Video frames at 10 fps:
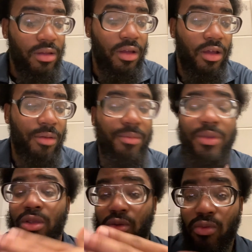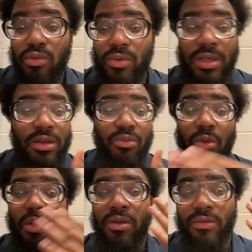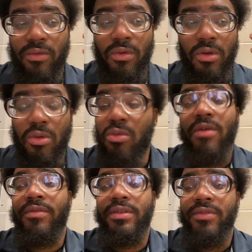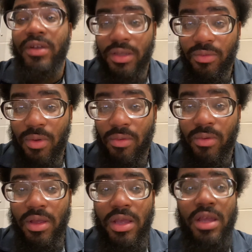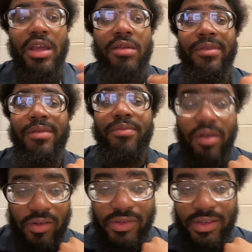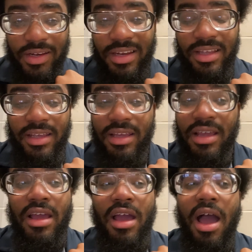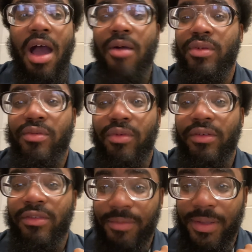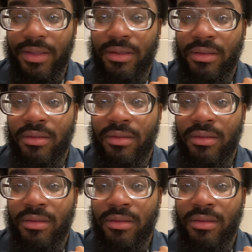Um, you can work for whoever the fuck you want. Me personally, I want to work for me.